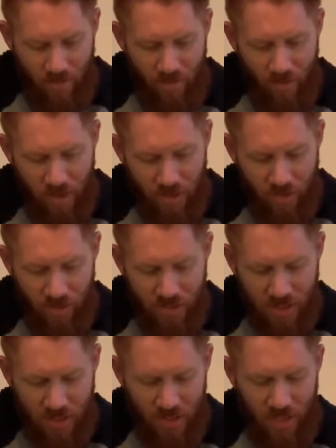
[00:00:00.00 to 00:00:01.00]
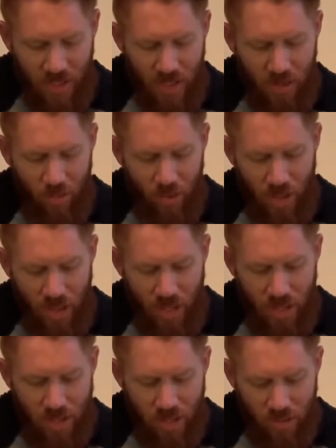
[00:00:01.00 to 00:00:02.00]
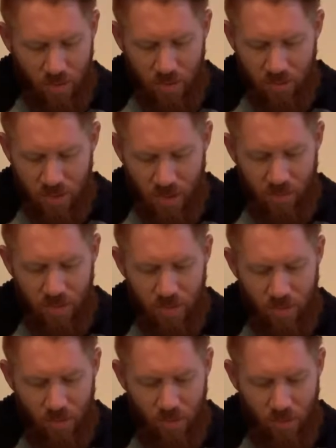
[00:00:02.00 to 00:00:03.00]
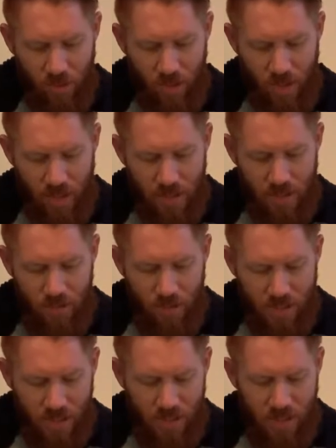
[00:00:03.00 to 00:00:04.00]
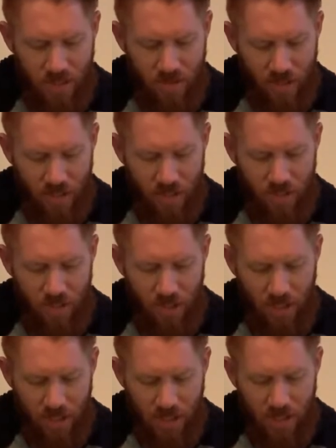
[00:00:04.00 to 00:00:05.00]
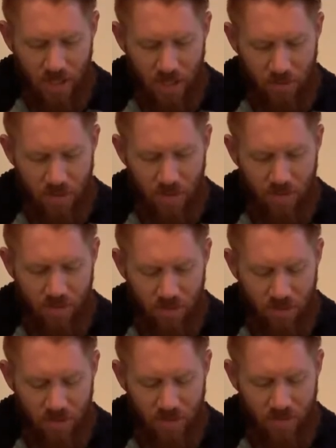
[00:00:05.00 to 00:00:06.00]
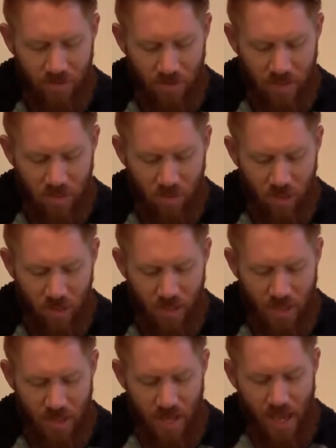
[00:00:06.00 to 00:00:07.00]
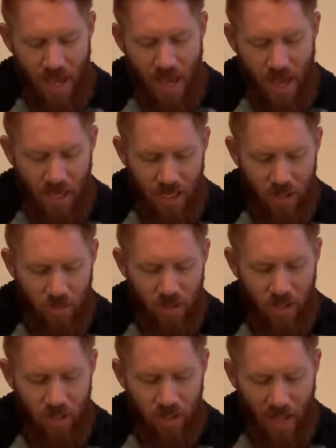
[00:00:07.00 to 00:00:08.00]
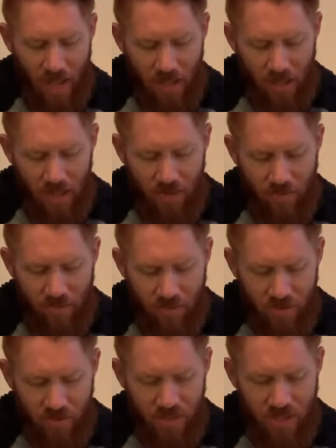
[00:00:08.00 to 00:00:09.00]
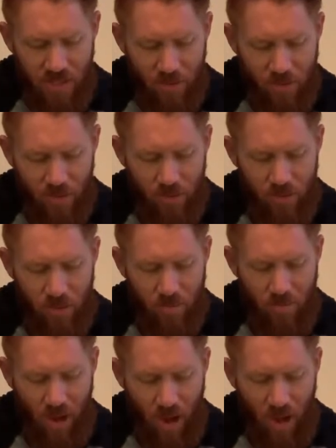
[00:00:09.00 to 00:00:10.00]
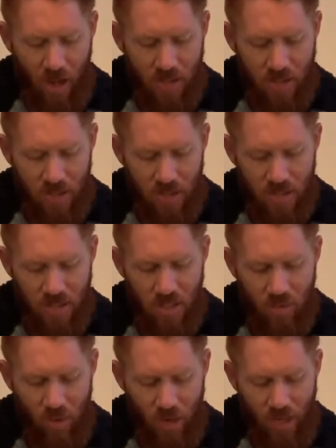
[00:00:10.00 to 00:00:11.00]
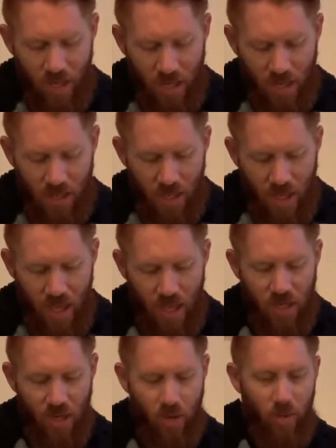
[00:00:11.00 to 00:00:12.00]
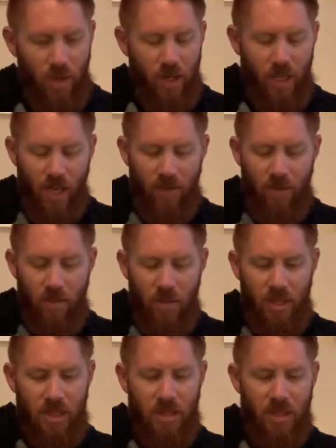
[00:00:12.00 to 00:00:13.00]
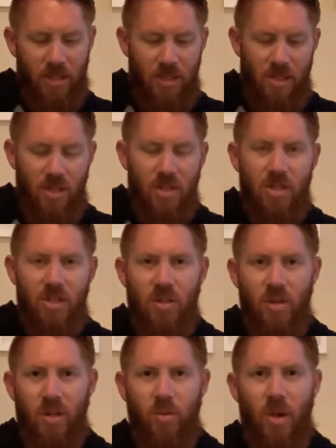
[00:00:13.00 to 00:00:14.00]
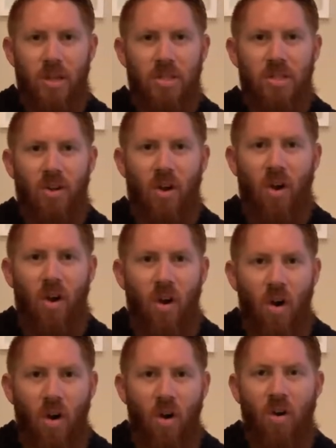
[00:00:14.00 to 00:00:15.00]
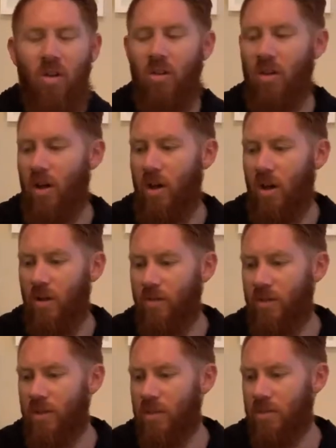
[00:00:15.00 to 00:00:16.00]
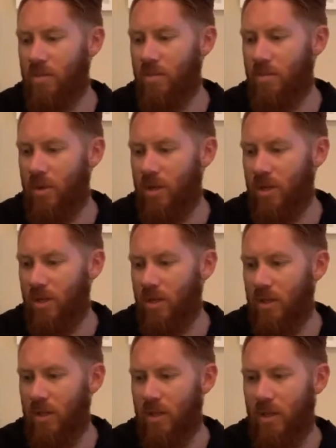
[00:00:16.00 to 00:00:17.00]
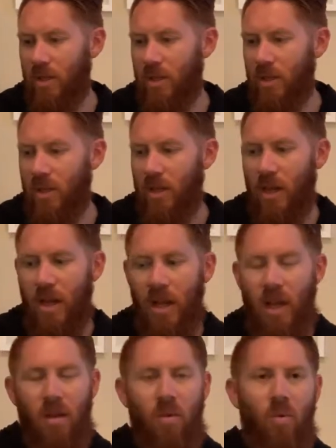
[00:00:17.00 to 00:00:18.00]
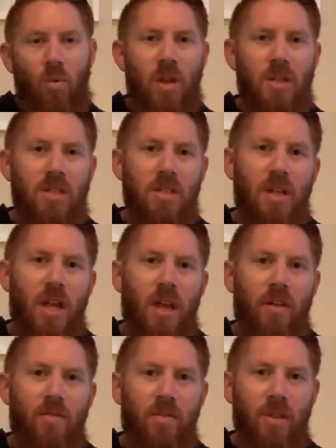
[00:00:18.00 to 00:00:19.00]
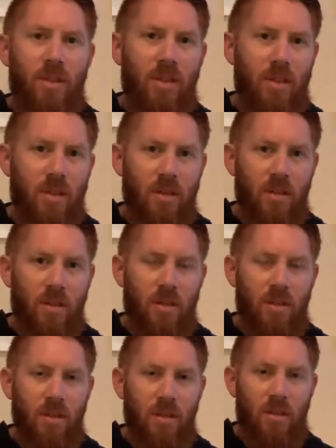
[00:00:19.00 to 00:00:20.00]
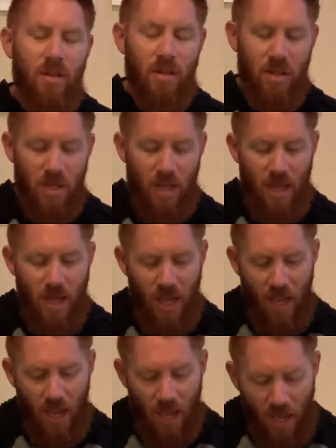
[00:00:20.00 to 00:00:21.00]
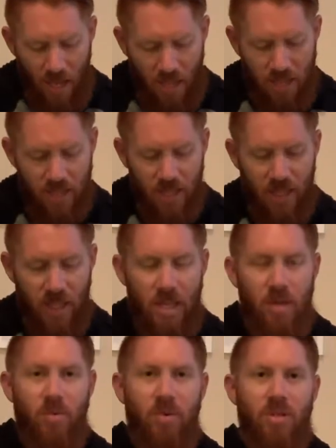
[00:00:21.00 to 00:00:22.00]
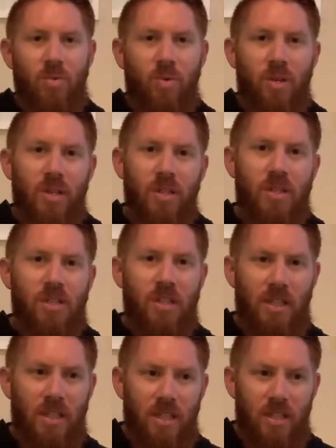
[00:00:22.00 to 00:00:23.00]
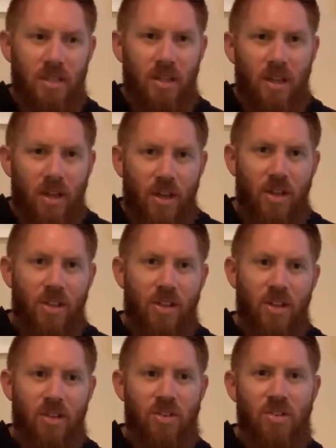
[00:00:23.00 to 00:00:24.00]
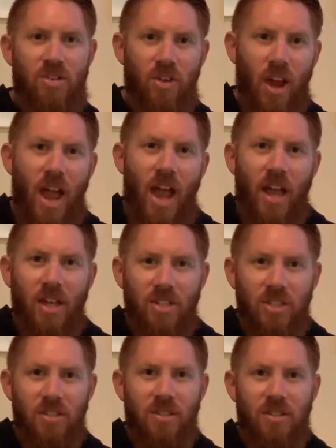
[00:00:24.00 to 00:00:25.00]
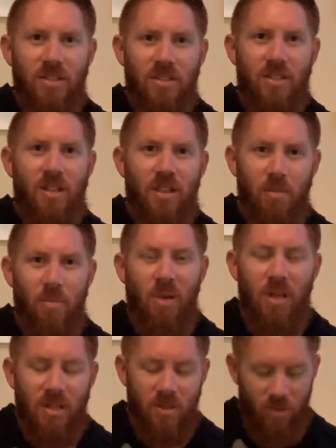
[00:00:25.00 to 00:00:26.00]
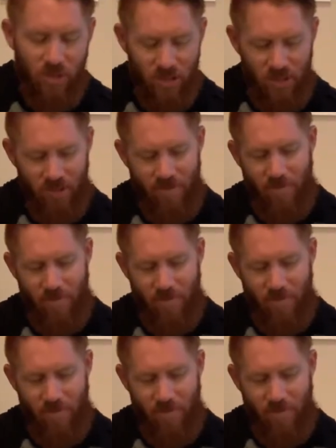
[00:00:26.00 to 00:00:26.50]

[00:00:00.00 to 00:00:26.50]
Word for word: Verse 15 Then he went and joined himself, this is where we were, uh, to a citizen of that country, and he sent him into the fields to feed the swine. And he would gladly have filled his stomach with the pods that the swine ate, and no one gave him anything. So he wasted all of this money and wasted everything. And he was willing to eat the trash that the pigs were eating.